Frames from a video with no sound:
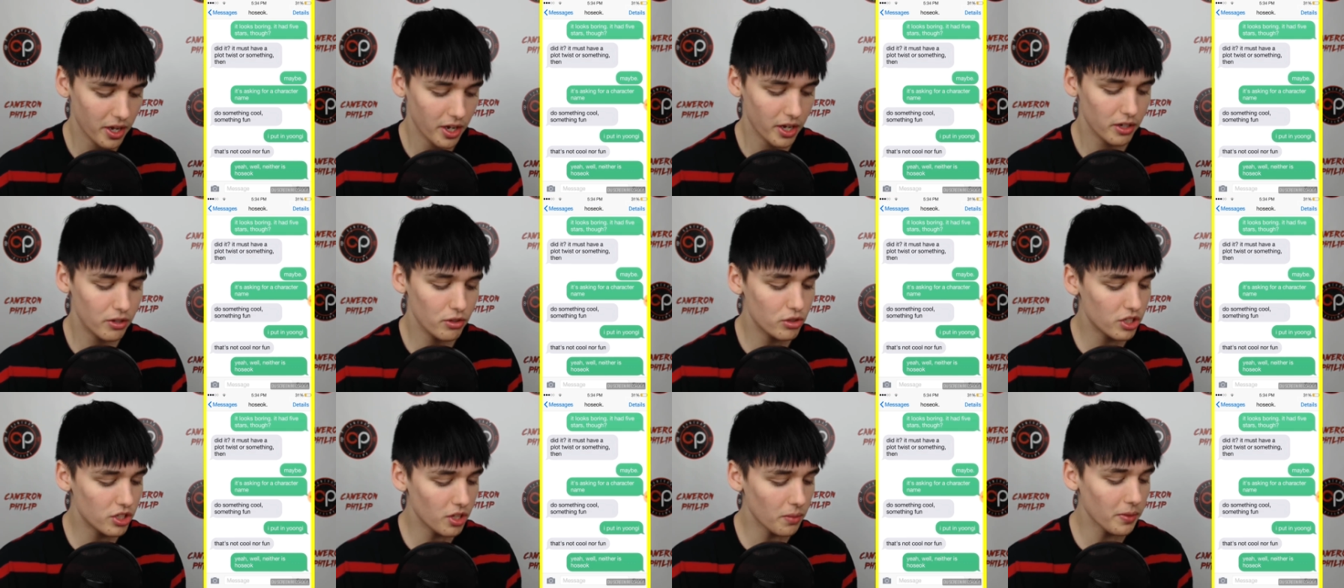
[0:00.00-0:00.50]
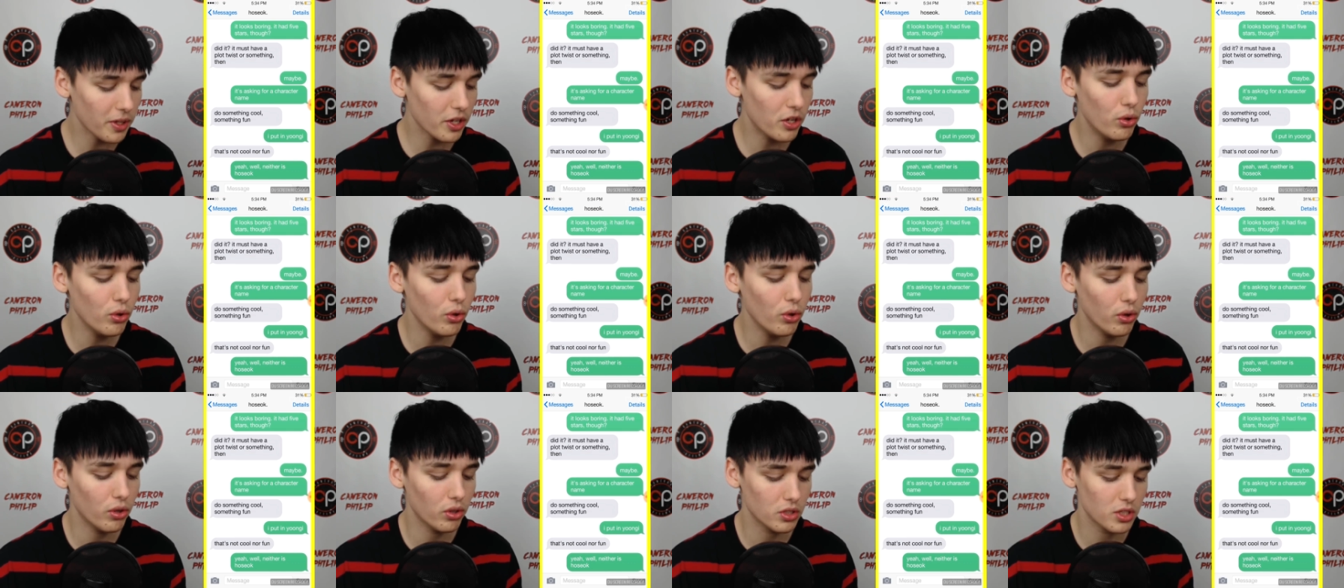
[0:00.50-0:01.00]
Do something
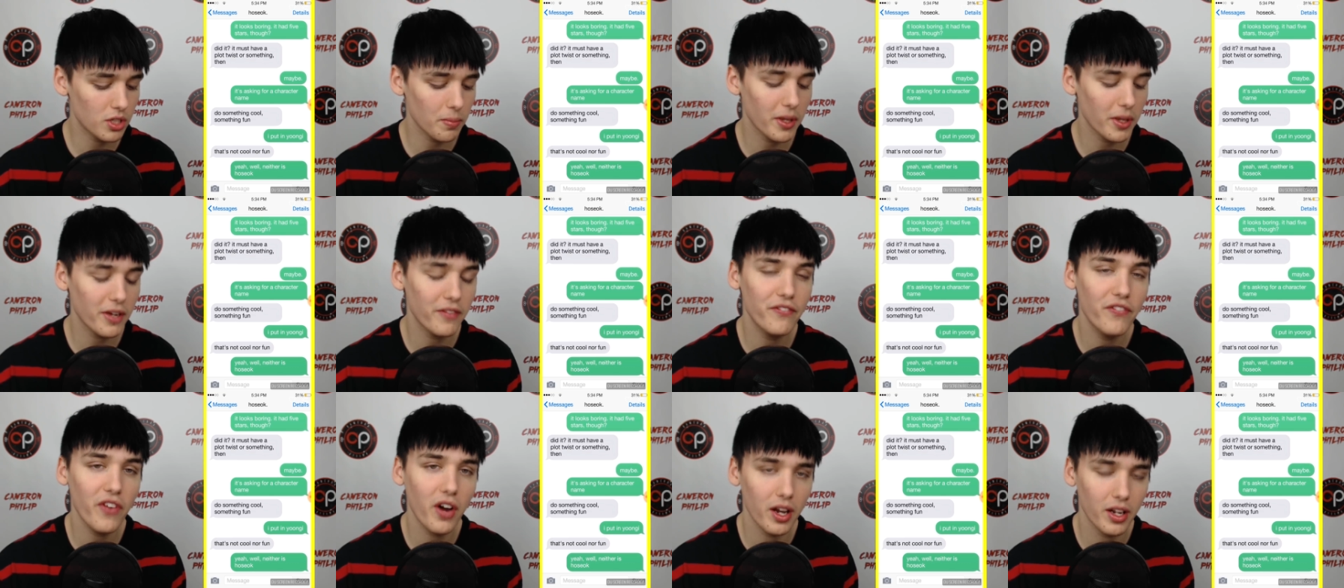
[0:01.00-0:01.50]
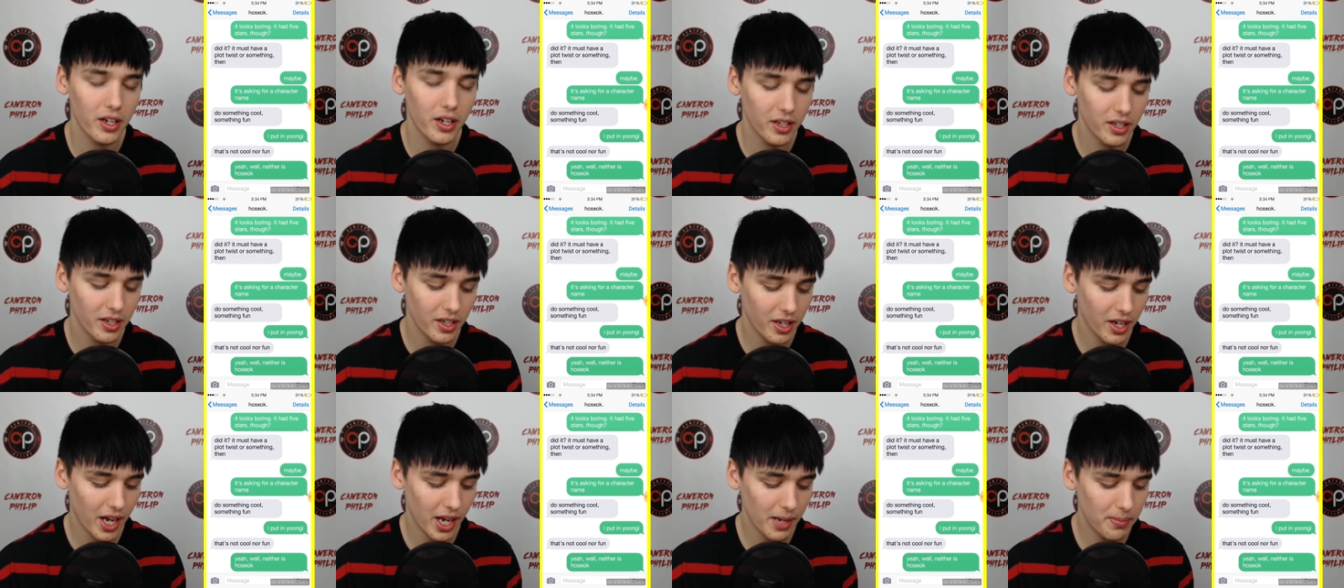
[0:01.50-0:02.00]
cool, something fun.
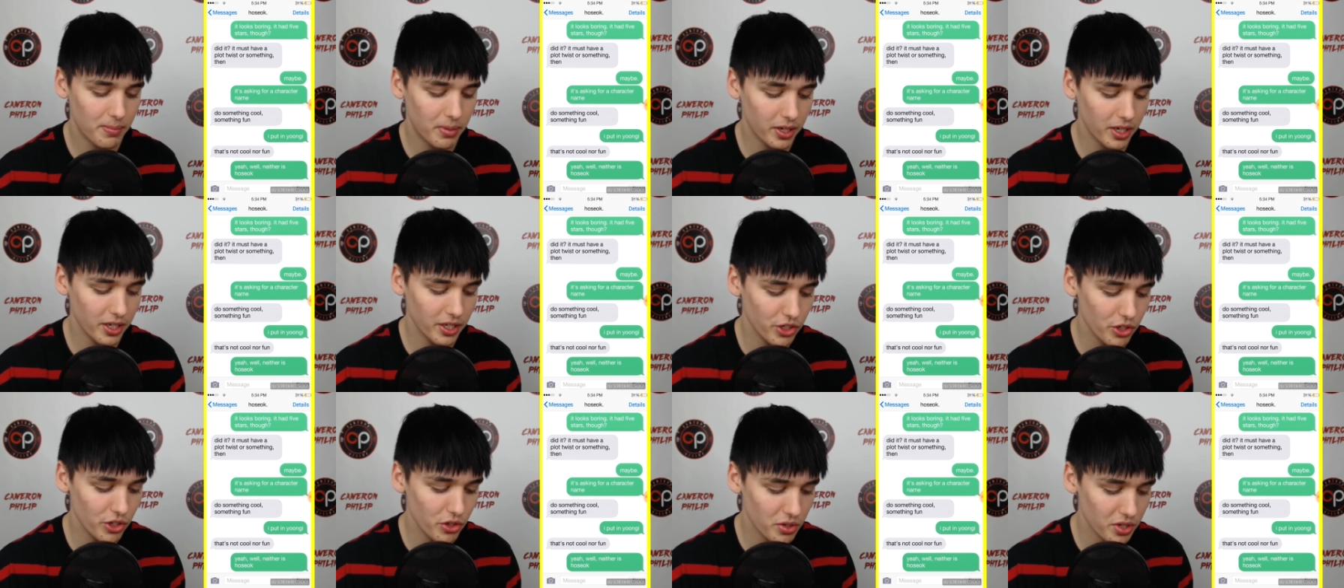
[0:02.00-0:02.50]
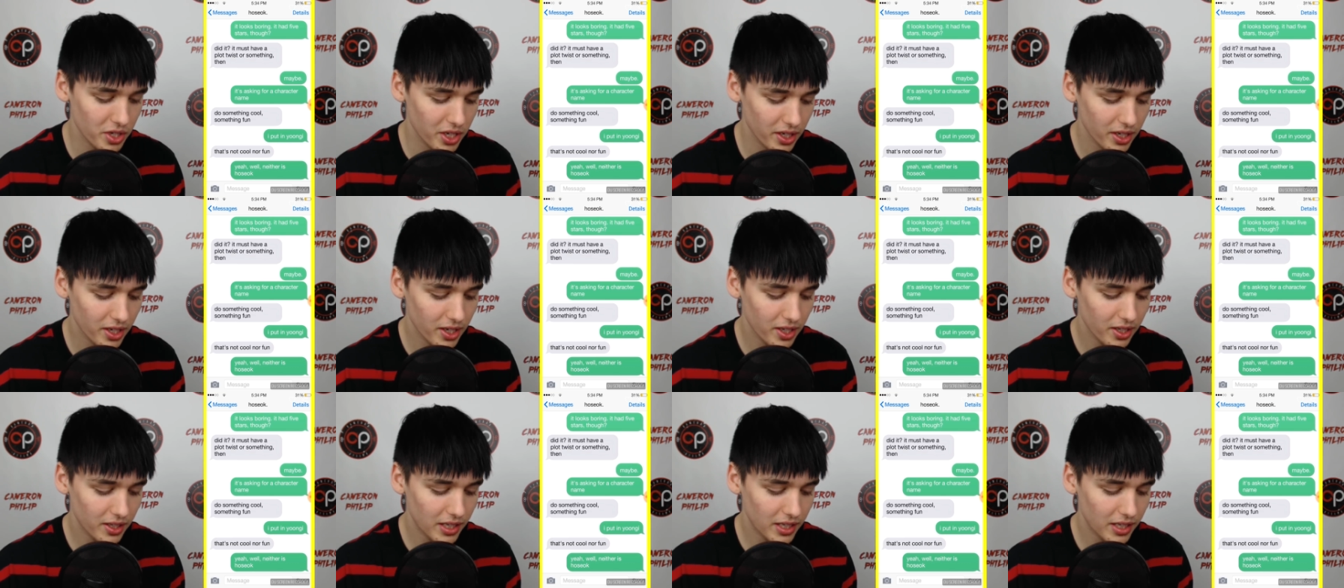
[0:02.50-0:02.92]
I put in Yoongi.